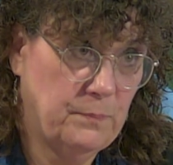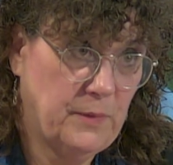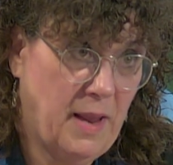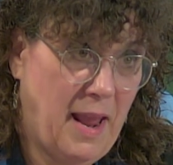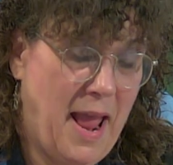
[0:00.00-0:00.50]

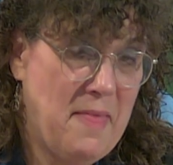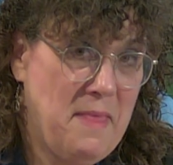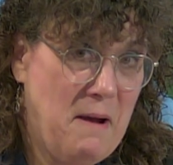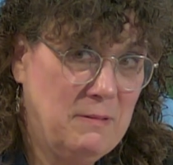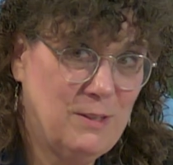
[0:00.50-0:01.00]
Okay.
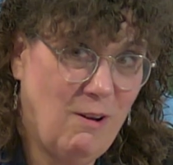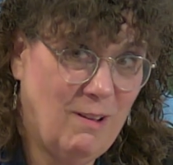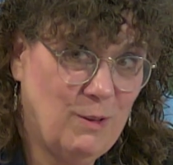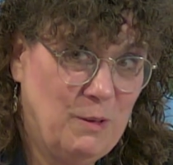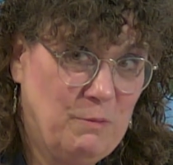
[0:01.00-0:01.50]
And that was
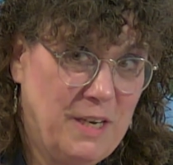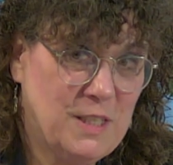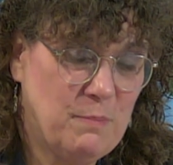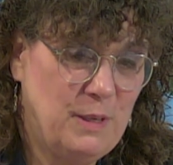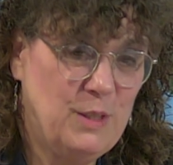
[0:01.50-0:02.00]
all
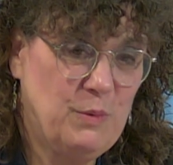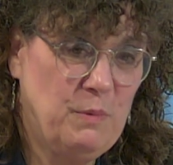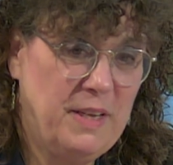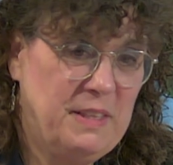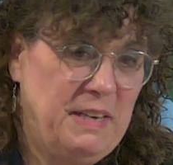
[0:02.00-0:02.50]
recipes from
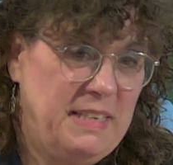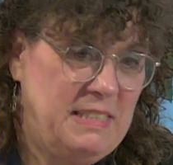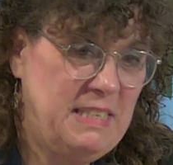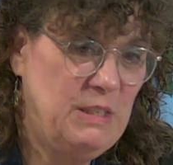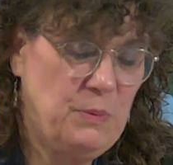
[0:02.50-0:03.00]
like the
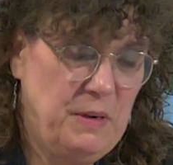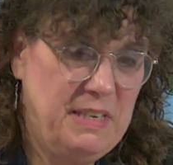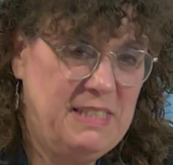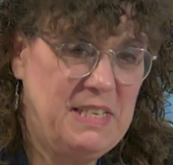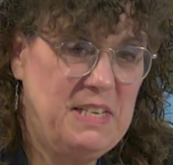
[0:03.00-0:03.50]

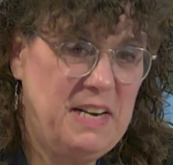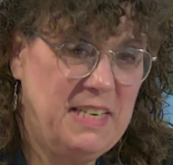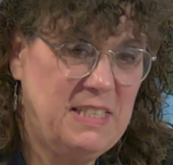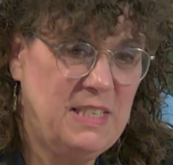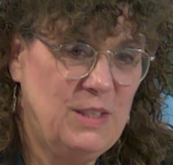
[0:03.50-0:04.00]
1920s and the
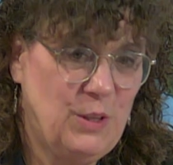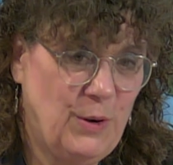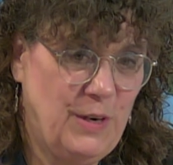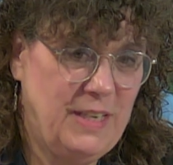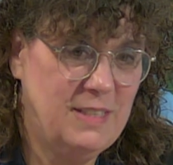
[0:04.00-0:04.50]

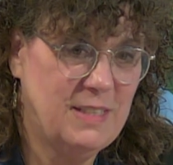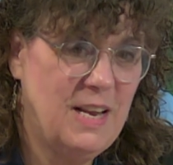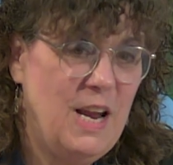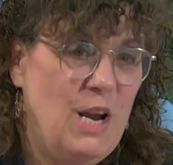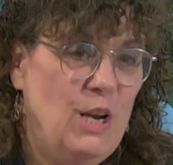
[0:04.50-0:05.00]
1930s.
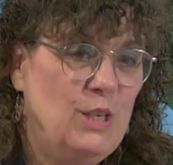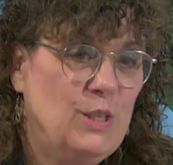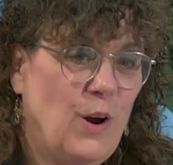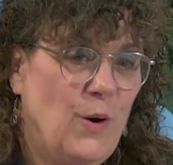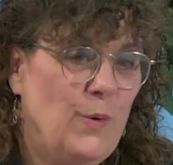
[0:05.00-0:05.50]

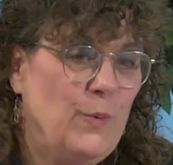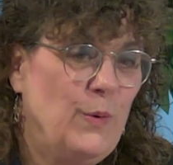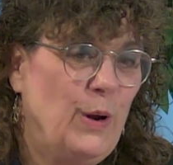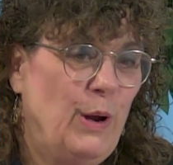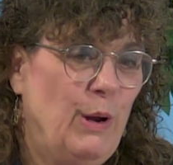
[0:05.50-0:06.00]

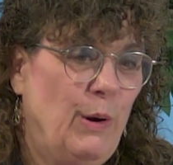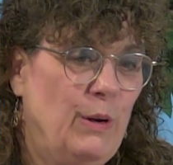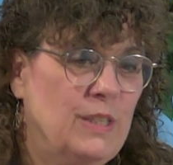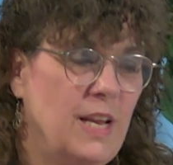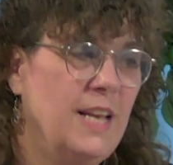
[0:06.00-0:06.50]
So, you know,
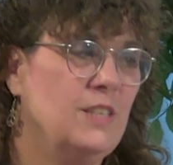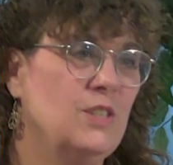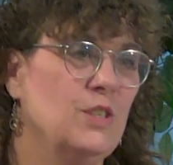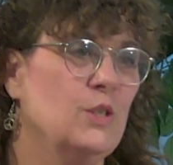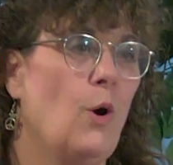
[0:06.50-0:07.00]
it's,
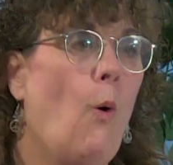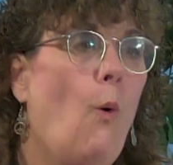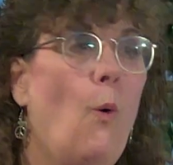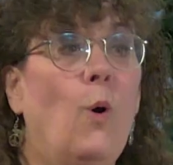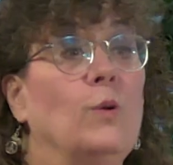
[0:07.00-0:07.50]
it's just a
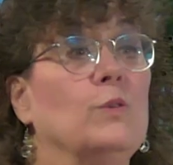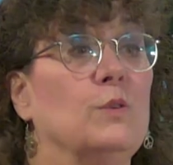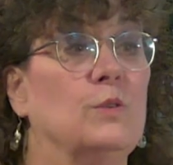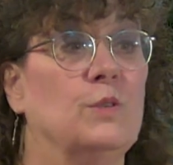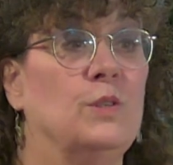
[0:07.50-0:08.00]

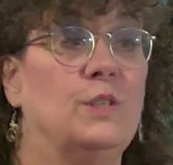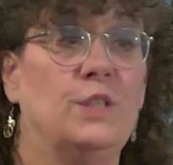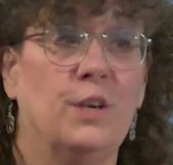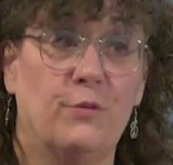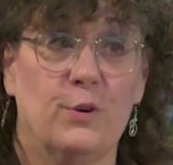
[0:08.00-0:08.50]
whole
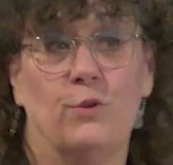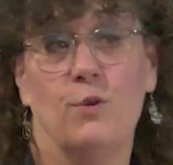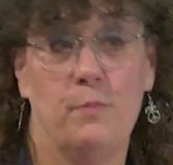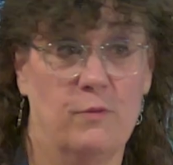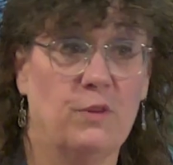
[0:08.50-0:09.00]
different
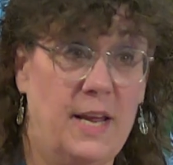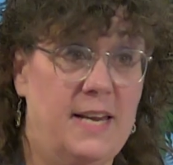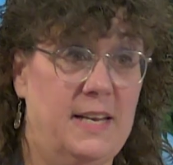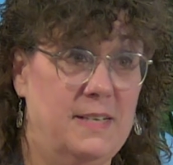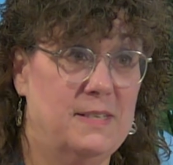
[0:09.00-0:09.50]
group of
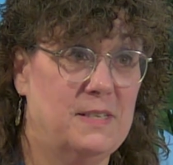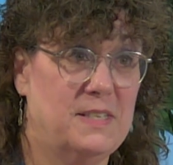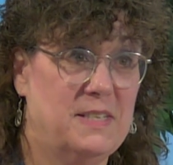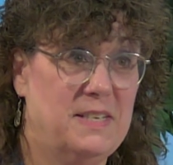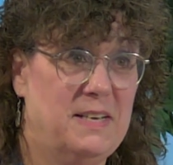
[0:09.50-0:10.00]

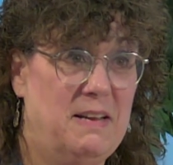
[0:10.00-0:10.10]
ladies.